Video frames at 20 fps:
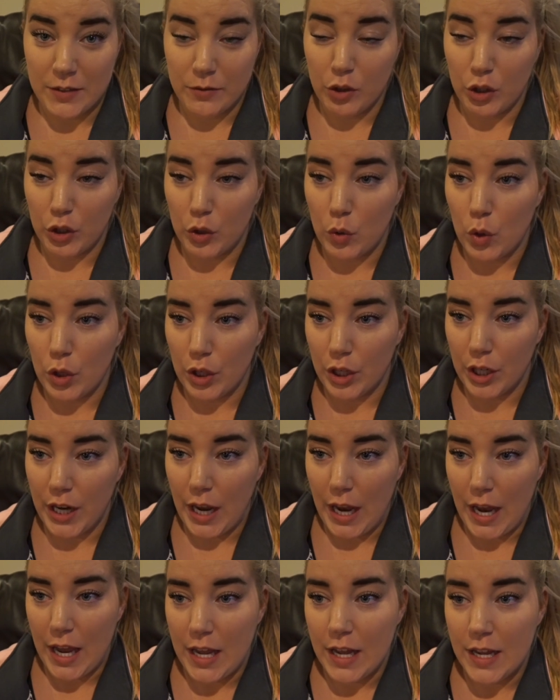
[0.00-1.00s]
the fourth quarter
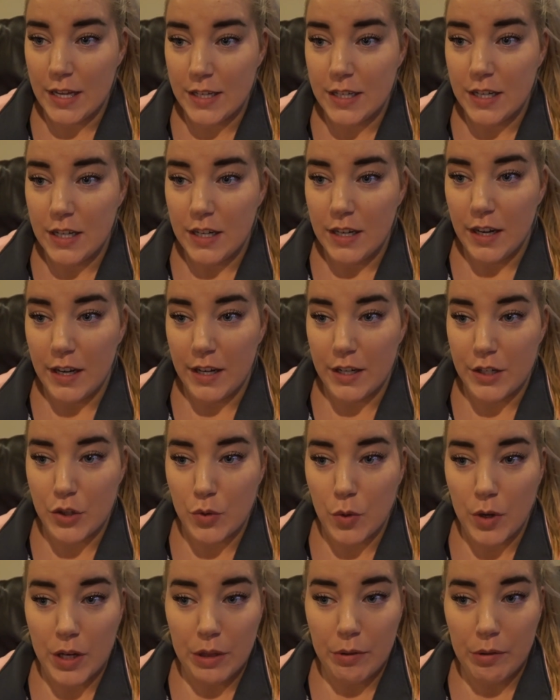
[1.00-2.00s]
and it is
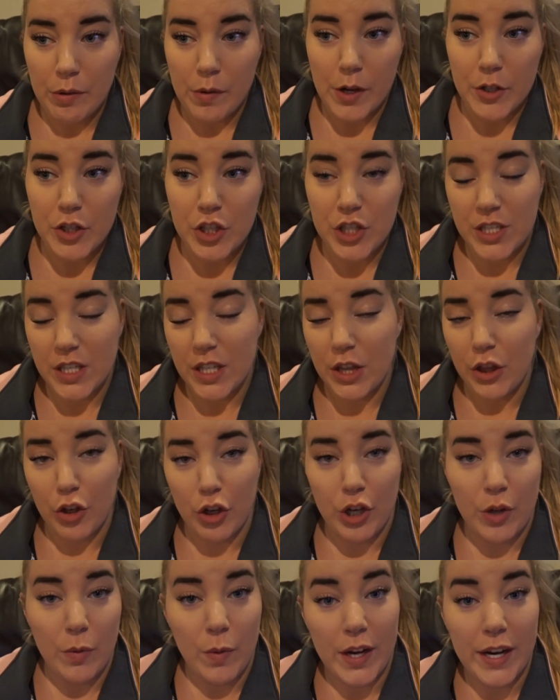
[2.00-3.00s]
23 Washington,
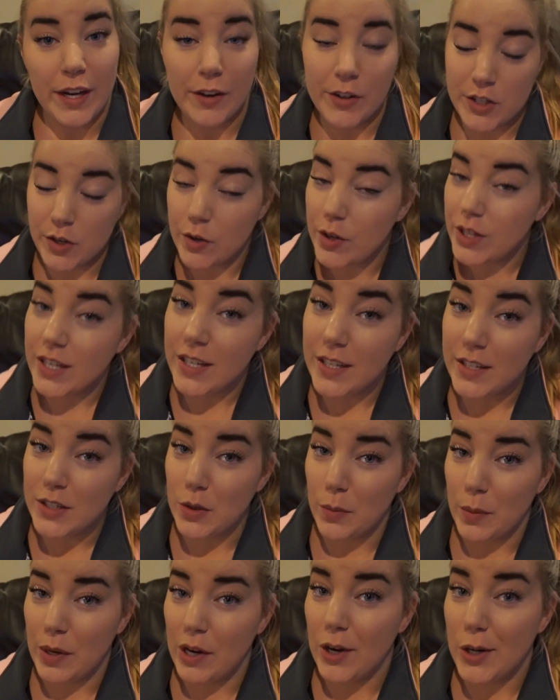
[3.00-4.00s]
31 Arizona,
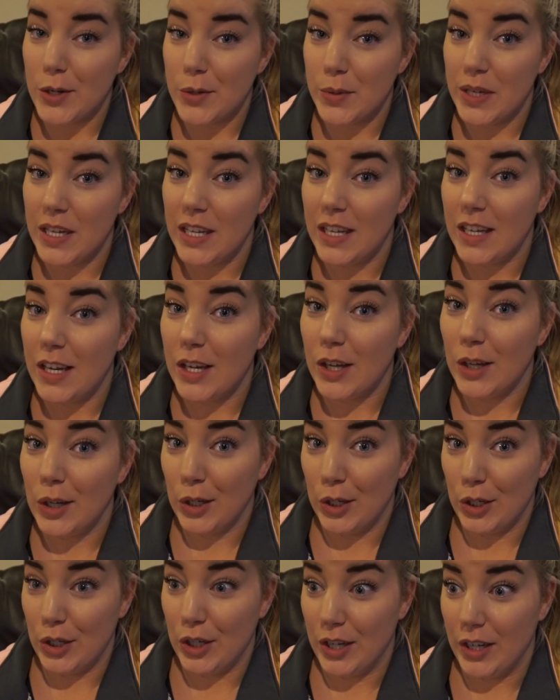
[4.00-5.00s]
so we are doing
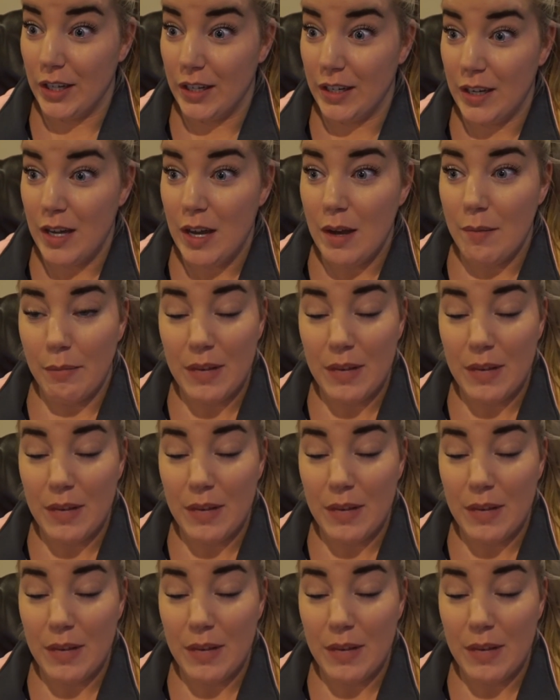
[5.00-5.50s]
good.